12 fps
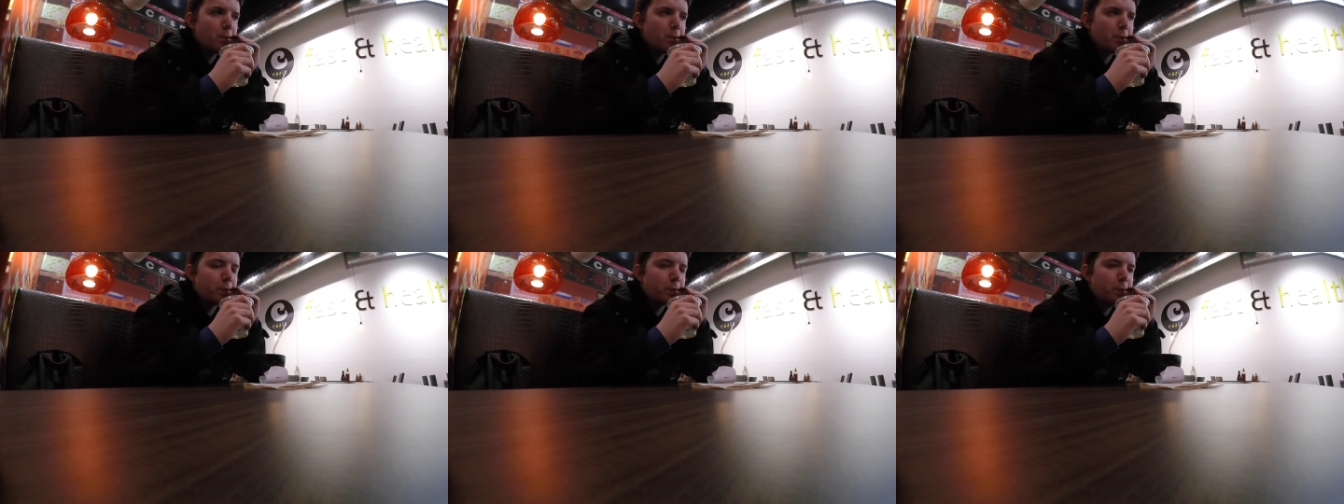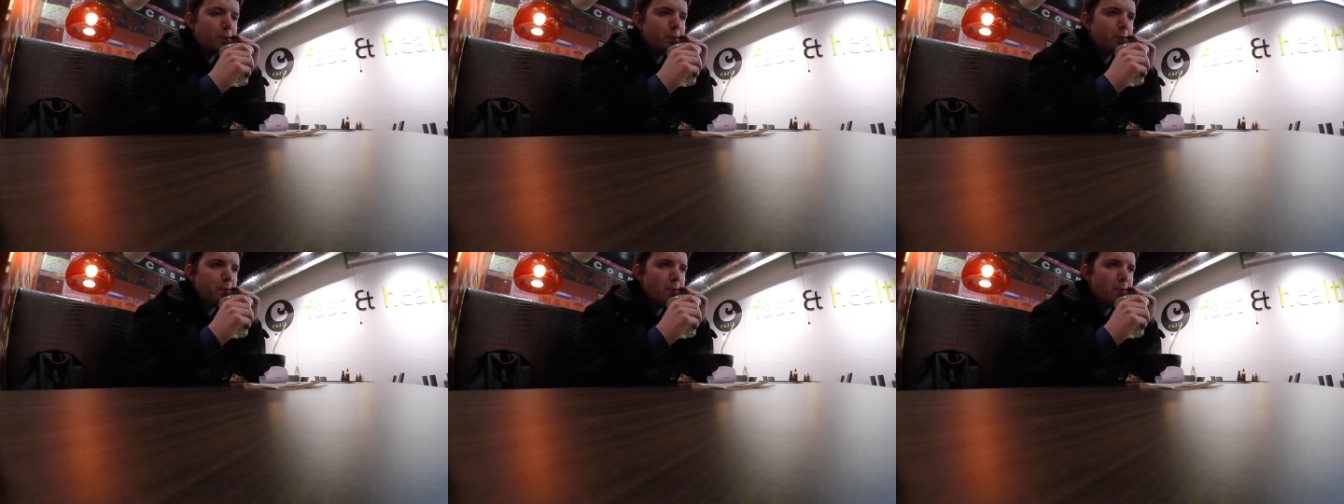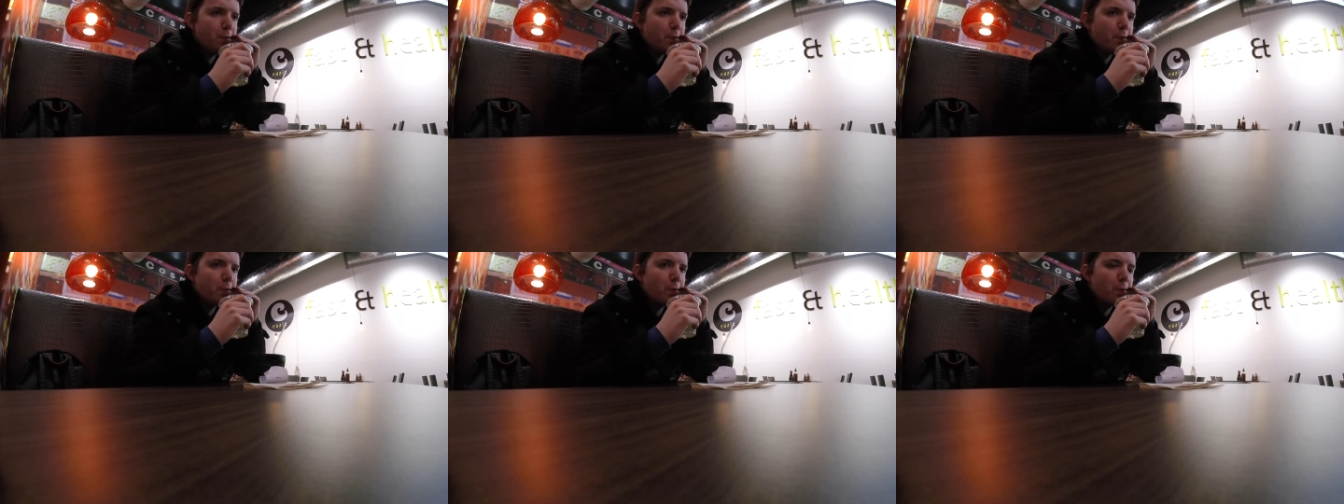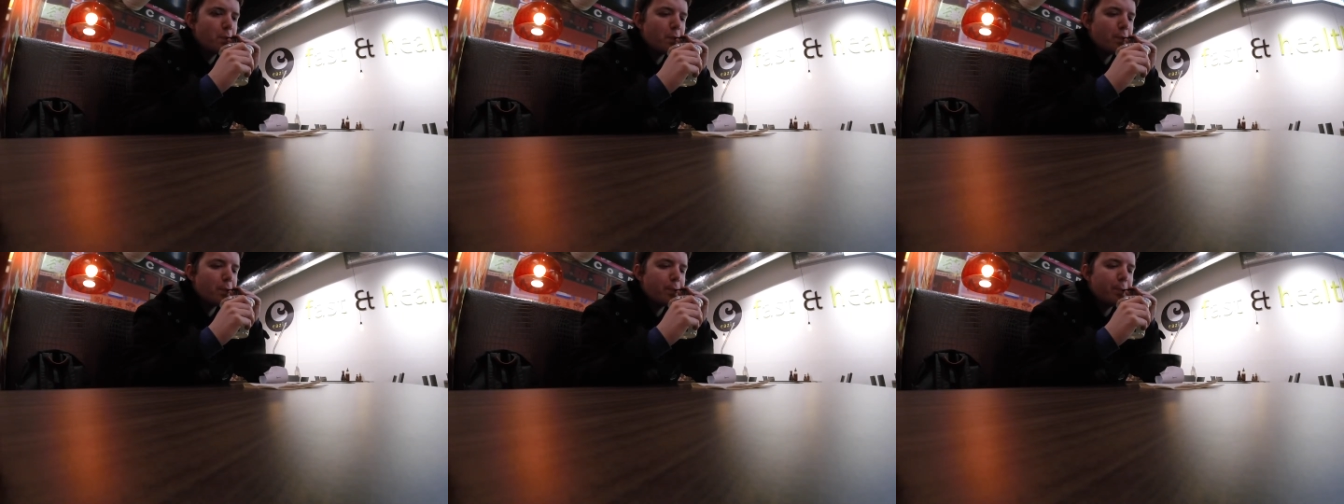not too hard, but just
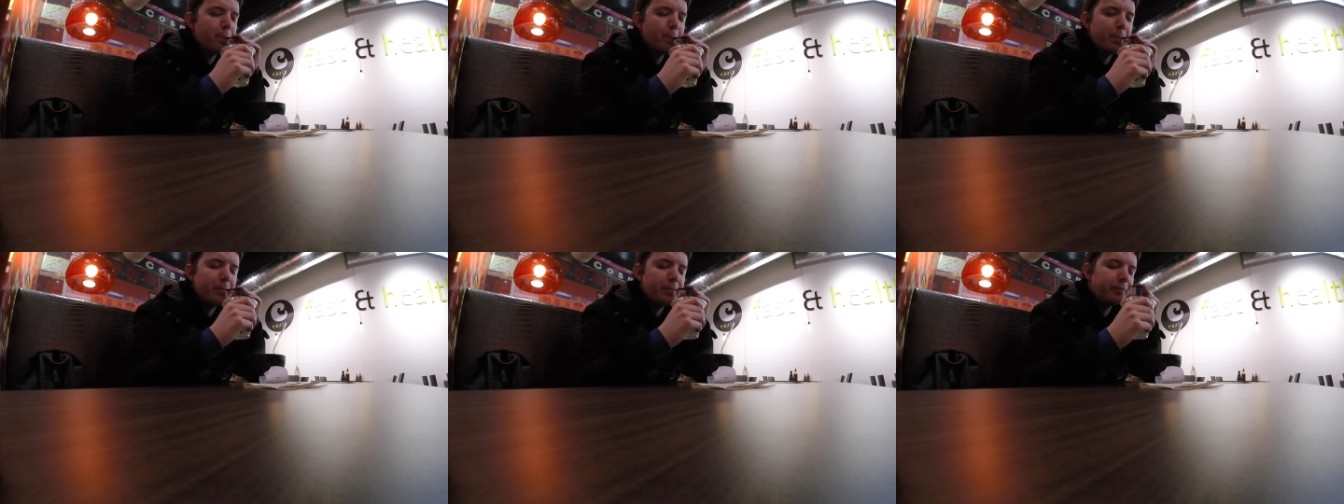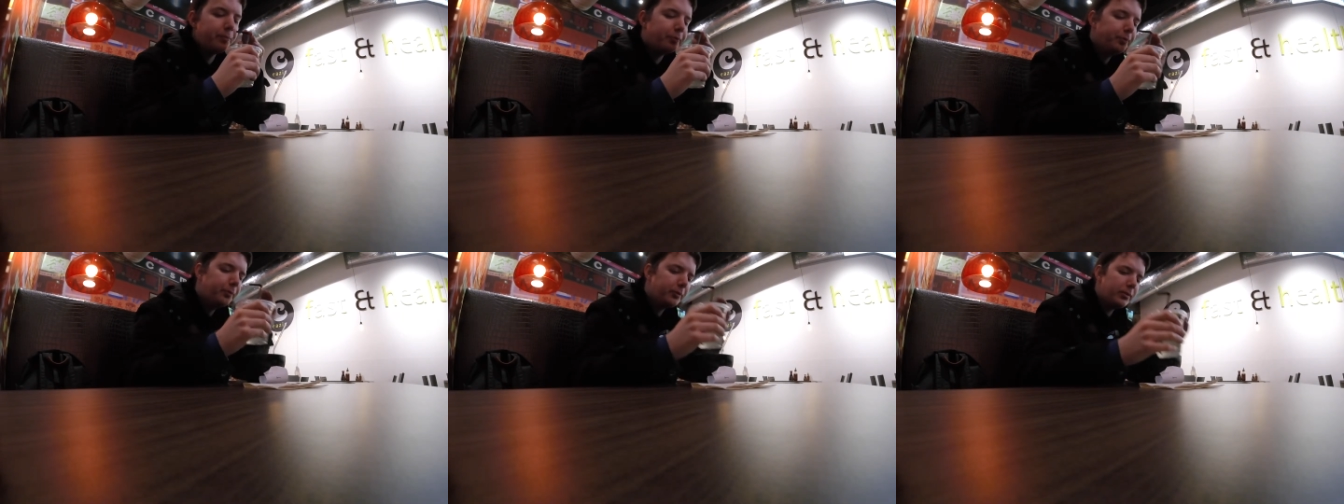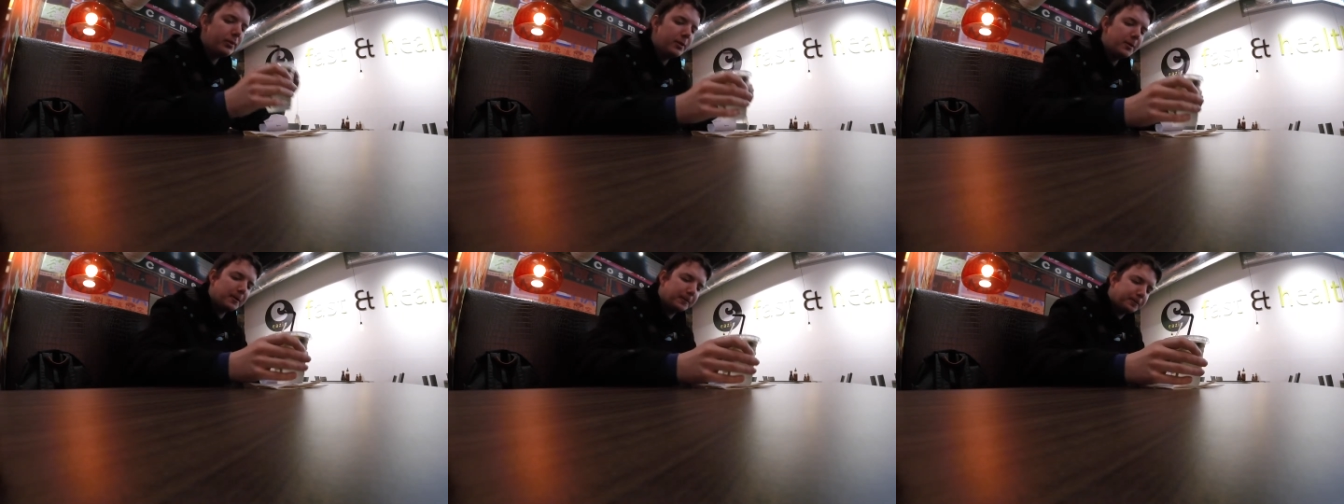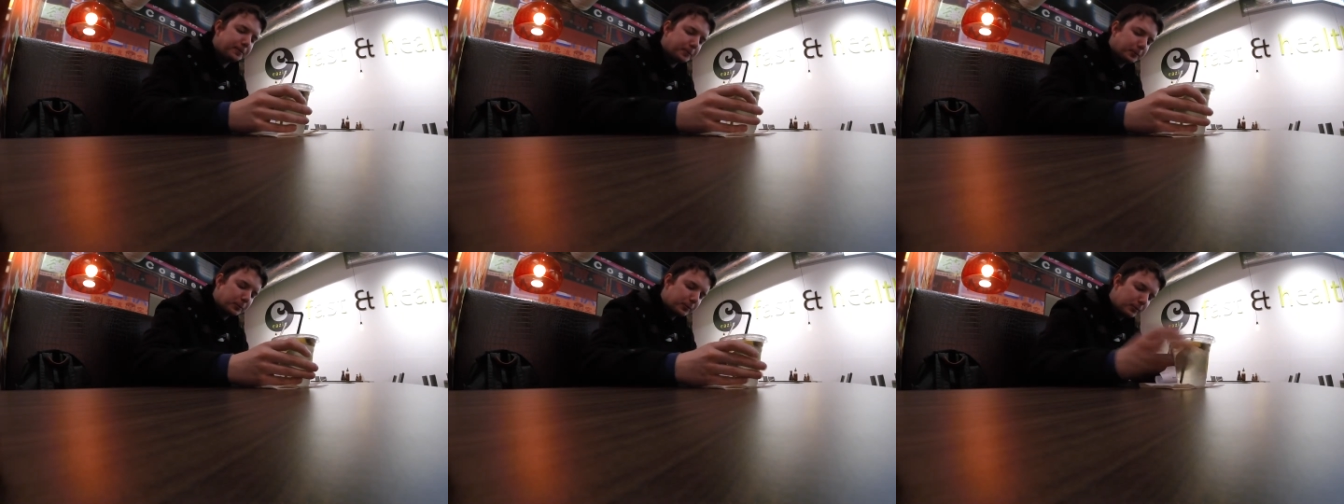soft, there's a really nice
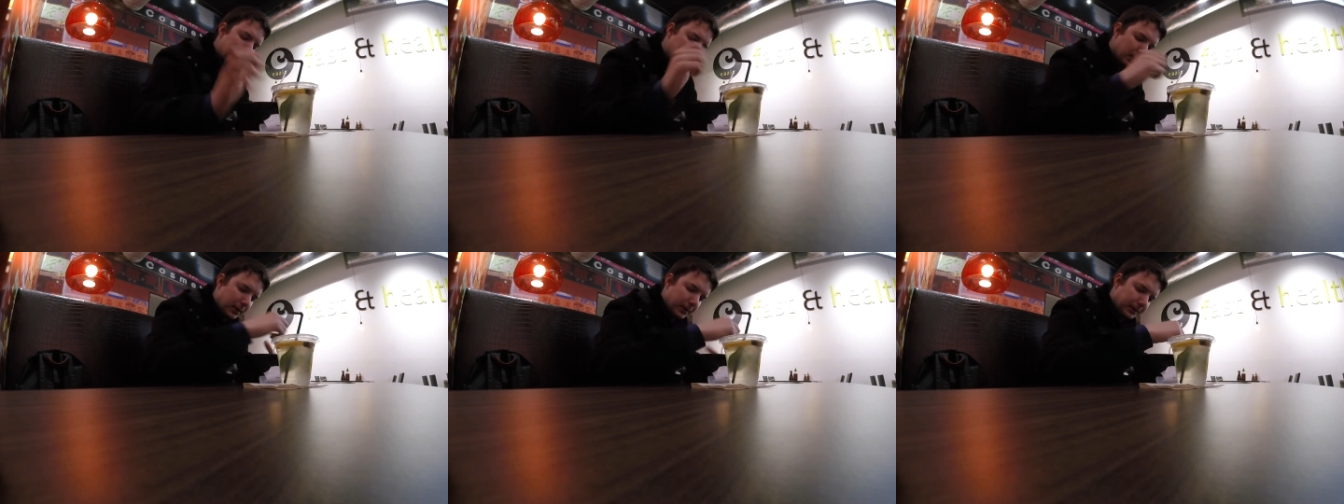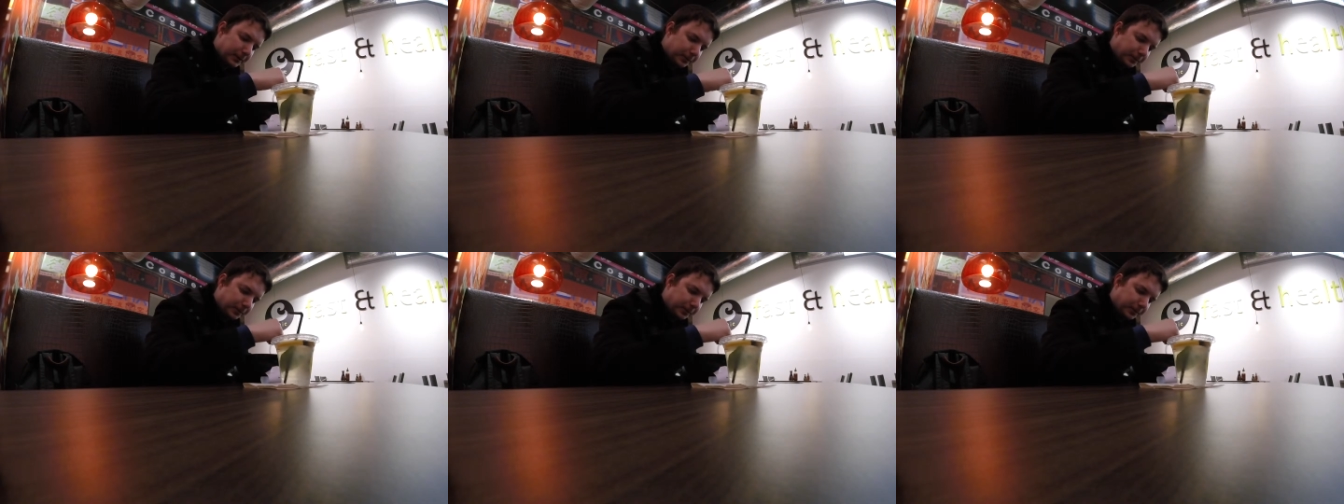sweet taste.